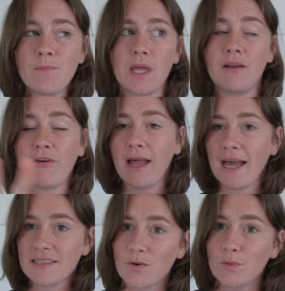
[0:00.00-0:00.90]
And if I
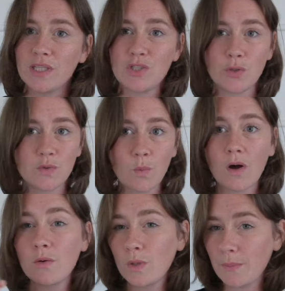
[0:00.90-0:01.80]
had to only choose
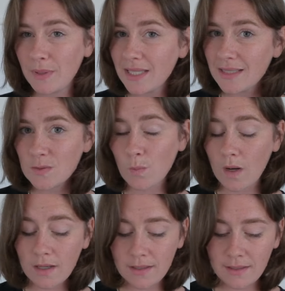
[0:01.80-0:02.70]
one, would it be this
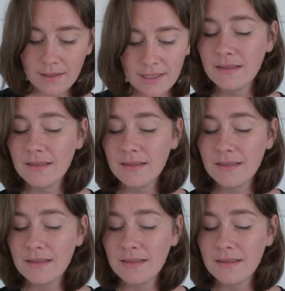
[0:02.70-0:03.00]
one?